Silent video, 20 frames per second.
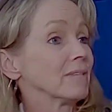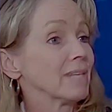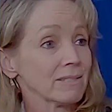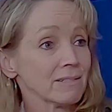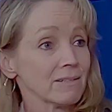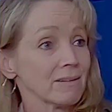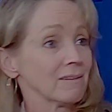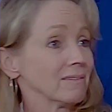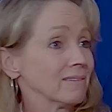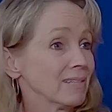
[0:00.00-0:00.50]

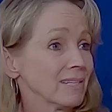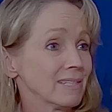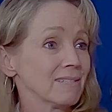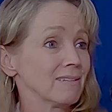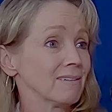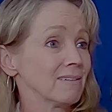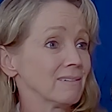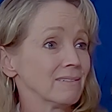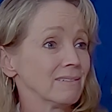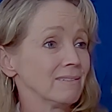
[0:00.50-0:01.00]

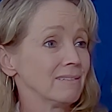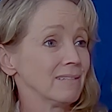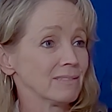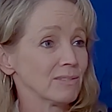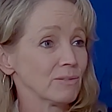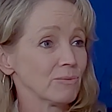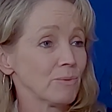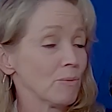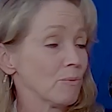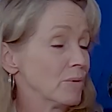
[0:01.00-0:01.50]

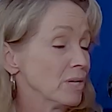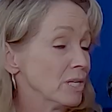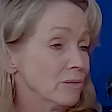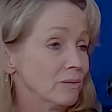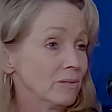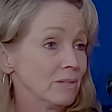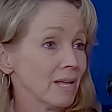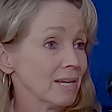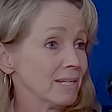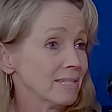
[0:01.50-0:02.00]
That's what we
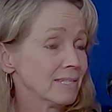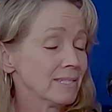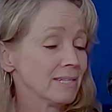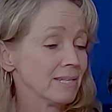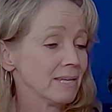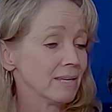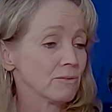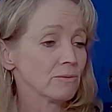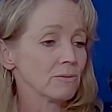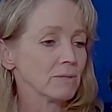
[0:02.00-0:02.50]
utilize to
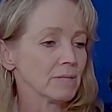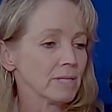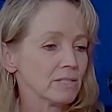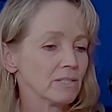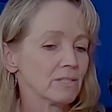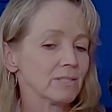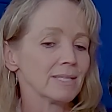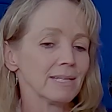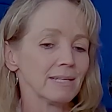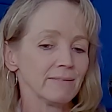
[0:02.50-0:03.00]
get through the
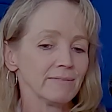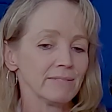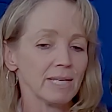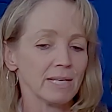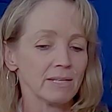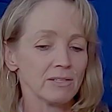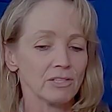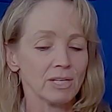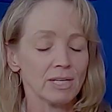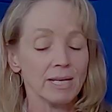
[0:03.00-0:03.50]
legislative
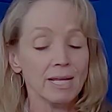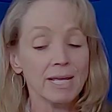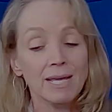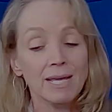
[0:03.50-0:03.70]
session.